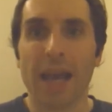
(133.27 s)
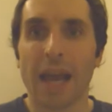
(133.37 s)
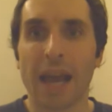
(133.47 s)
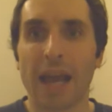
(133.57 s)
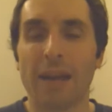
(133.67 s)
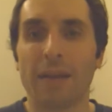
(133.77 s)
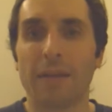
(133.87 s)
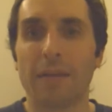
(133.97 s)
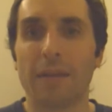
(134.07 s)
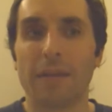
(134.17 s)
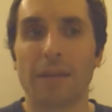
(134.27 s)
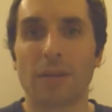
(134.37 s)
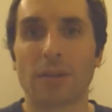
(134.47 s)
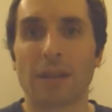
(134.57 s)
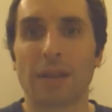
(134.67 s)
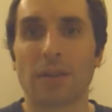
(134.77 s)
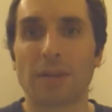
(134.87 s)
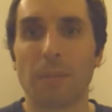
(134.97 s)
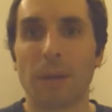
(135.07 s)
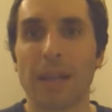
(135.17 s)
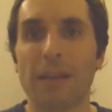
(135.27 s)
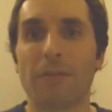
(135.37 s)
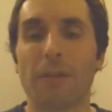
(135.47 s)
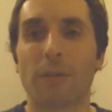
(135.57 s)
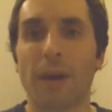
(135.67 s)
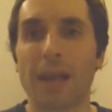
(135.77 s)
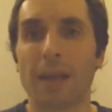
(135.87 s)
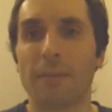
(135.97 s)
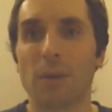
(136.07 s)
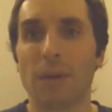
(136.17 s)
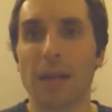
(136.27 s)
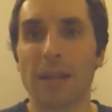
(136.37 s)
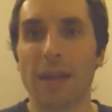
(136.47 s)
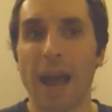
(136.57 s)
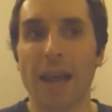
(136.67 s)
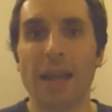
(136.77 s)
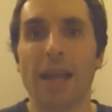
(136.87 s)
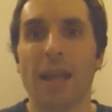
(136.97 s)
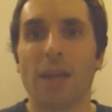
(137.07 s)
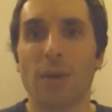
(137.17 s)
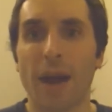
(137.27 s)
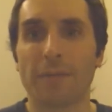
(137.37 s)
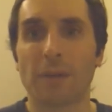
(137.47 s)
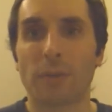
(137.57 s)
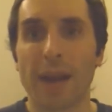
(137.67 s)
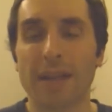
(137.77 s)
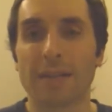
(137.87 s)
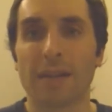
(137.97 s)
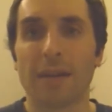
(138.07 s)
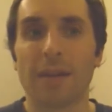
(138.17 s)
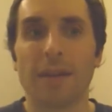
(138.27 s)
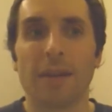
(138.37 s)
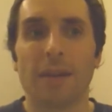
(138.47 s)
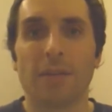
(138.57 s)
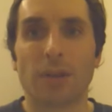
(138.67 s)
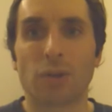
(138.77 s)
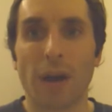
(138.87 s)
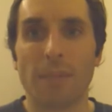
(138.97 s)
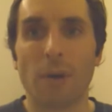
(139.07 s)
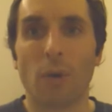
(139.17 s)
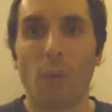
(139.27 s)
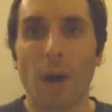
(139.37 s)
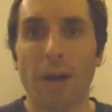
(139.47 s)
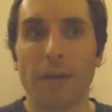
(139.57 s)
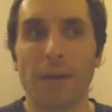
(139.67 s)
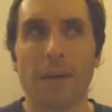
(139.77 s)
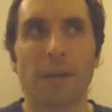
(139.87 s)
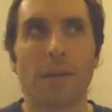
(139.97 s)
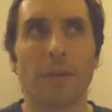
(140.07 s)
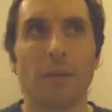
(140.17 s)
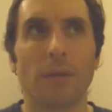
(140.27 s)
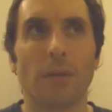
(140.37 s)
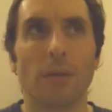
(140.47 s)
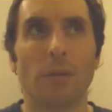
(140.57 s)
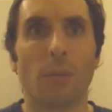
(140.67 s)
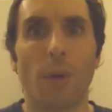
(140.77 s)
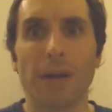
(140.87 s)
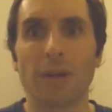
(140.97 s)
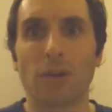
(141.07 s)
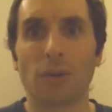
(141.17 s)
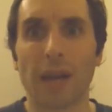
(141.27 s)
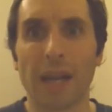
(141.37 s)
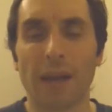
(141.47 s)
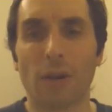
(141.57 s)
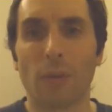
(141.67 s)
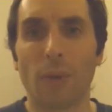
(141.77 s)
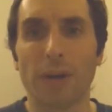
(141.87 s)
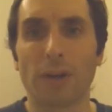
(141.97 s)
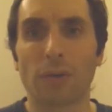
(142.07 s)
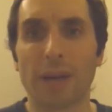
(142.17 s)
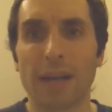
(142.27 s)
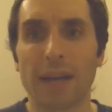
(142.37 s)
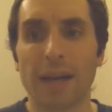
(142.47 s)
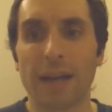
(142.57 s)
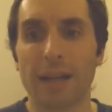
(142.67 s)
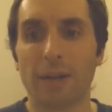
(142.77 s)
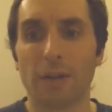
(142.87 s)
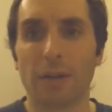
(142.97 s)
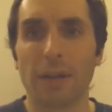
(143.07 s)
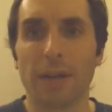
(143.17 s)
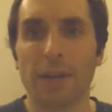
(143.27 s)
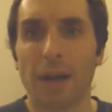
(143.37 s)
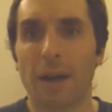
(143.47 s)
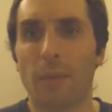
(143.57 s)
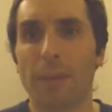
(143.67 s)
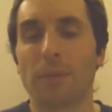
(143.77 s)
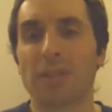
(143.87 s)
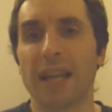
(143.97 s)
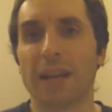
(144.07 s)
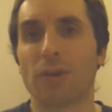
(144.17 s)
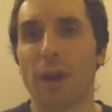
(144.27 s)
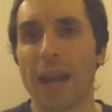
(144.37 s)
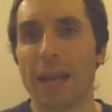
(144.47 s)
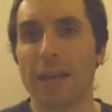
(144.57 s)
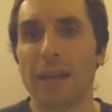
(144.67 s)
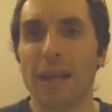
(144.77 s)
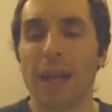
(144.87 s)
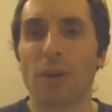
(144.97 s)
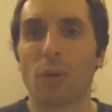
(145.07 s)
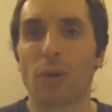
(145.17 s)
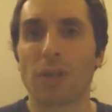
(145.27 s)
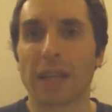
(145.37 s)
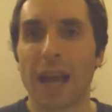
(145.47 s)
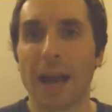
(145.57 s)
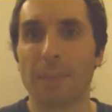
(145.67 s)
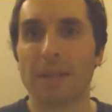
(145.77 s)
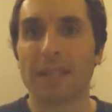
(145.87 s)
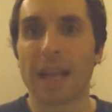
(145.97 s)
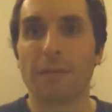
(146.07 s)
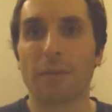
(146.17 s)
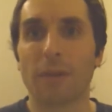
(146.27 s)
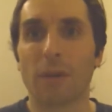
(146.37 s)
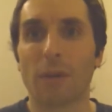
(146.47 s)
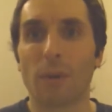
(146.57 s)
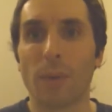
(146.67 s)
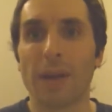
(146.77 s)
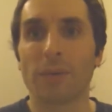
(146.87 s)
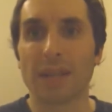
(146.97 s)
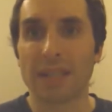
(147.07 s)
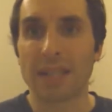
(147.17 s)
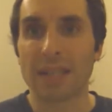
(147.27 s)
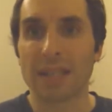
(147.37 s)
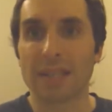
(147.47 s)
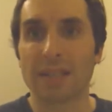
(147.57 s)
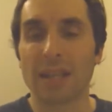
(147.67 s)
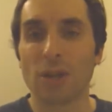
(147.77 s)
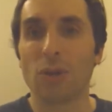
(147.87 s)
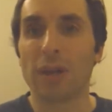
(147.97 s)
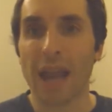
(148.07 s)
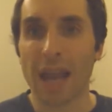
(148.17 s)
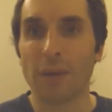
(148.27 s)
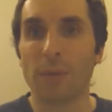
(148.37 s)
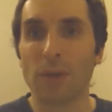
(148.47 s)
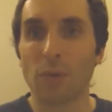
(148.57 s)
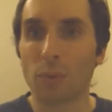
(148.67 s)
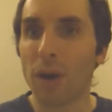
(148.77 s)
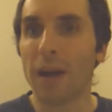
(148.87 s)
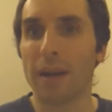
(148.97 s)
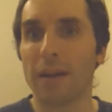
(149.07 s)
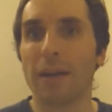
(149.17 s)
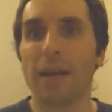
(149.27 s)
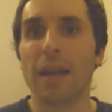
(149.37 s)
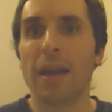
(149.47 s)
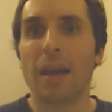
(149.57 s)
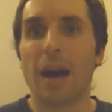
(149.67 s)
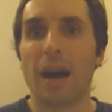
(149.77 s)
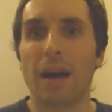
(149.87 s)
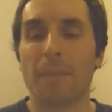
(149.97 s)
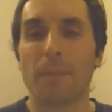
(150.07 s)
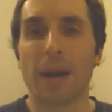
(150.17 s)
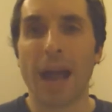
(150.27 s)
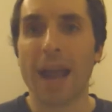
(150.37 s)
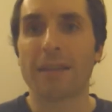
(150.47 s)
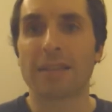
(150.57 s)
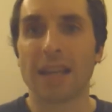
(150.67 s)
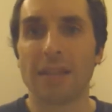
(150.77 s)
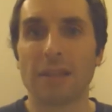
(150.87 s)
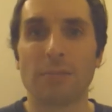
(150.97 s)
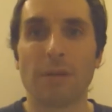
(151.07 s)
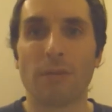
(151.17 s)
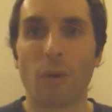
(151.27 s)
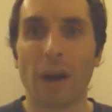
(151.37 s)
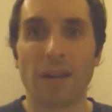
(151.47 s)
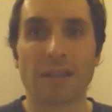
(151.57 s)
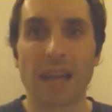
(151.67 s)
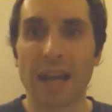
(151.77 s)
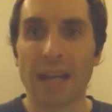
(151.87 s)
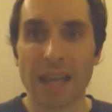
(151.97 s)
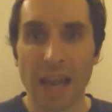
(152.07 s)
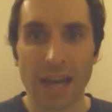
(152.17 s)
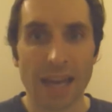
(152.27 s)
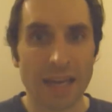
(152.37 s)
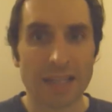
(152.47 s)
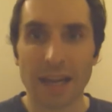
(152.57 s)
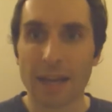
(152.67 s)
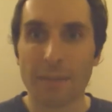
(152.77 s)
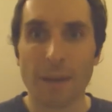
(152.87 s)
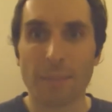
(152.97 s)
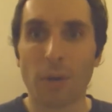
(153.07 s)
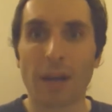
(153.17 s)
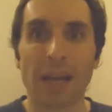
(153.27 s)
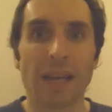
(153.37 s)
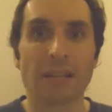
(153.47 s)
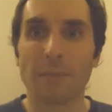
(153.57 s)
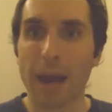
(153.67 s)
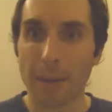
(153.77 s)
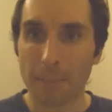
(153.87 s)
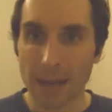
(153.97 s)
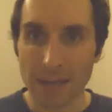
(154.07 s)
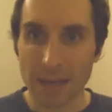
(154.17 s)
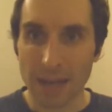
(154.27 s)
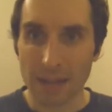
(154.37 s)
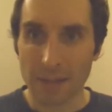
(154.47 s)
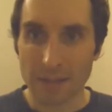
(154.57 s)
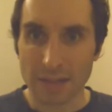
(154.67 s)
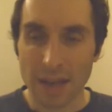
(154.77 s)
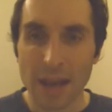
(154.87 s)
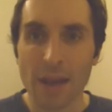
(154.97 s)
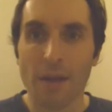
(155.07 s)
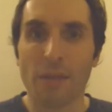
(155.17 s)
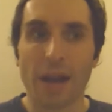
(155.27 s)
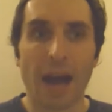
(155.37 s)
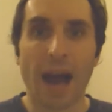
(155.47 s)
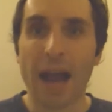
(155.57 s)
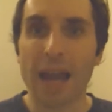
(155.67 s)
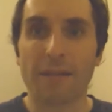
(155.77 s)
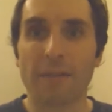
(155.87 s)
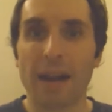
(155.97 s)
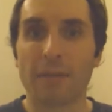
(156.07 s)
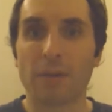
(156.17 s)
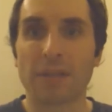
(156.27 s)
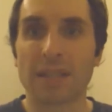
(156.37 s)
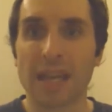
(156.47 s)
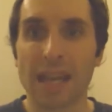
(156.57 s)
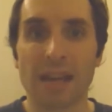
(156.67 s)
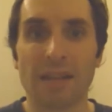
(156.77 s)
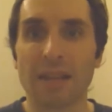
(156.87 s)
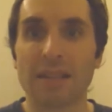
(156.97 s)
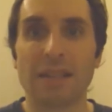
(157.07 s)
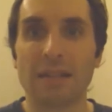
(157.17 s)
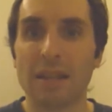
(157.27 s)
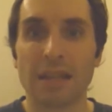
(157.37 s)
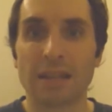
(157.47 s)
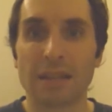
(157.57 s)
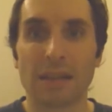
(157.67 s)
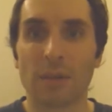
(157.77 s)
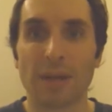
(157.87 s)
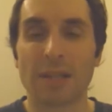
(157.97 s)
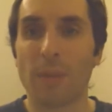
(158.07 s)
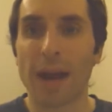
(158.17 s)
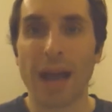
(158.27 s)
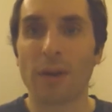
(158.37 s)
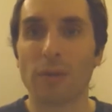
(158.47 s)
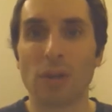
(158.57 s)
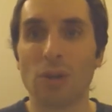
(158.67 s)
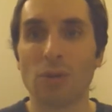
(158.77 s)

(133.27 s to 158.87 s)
and there's a belief in the running community that you have to raise the treadmill one degree or a 1 degree hill, 1% grade, in order to compensate for the wind resistance that you gain when you run. But I have said this before, and I'll say it again, and I said it in my book, and it's my opinion on this, that I have never seen this. The reason why I don't